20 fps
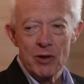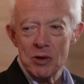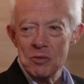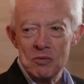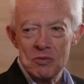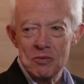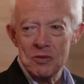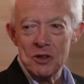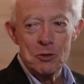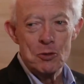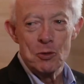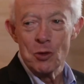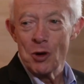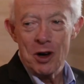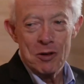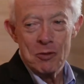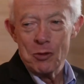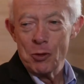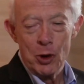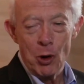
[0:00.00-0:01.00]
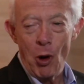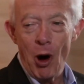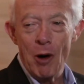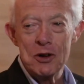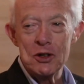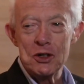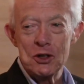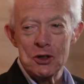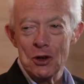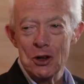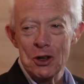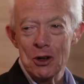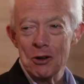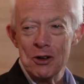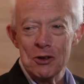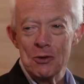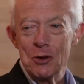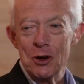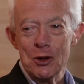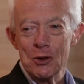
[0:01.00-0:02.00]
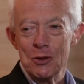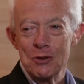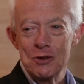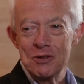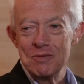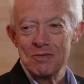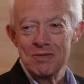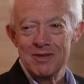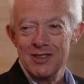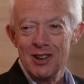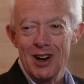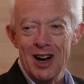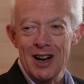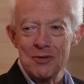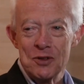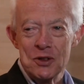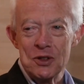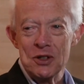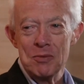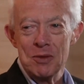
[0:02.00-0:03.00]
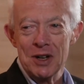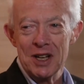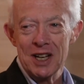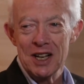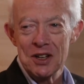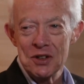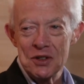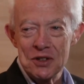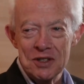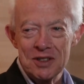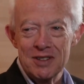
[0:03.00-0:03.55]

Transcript: ever, were you always a solo, or were you off with somebody else?